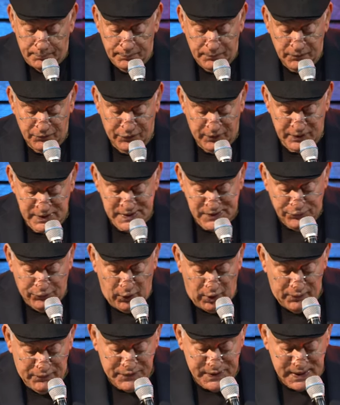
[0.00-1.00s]
Verse
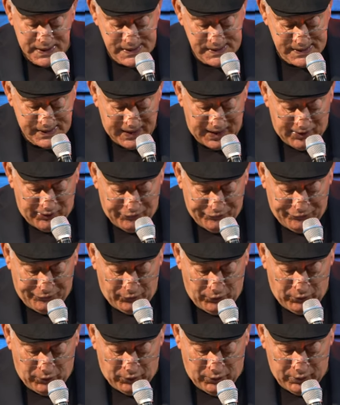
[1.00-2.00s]
12 says,
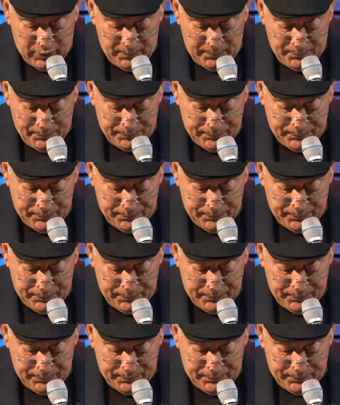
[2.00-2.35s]
"Therefore